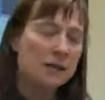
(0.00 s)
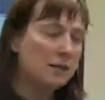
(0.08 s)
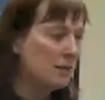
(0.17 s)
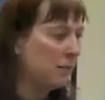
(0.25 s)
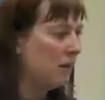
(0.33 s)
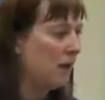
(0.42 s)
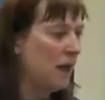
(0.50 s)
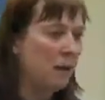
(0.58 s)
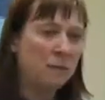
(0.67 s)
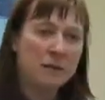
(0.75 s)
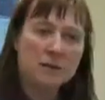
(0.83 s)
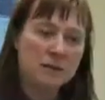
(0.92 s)
and something
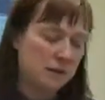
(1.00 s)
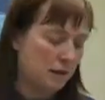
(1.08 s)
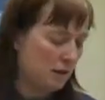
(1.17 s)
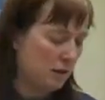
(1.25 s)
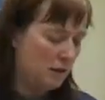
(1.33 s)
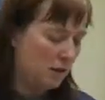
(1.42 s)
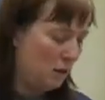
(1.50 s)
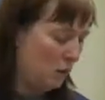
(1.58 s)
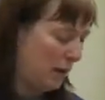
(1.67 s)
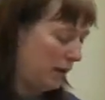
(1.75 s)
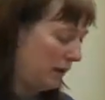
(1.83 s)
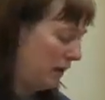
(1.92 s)
happens to
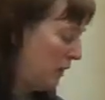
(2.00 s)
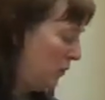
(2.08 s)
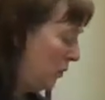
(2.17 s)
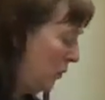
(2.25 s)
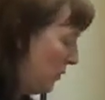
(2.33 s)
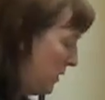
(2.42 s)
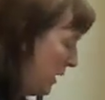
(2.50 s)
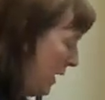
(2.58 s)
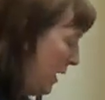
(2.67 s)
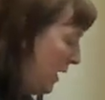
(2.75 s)
quick clean a wound.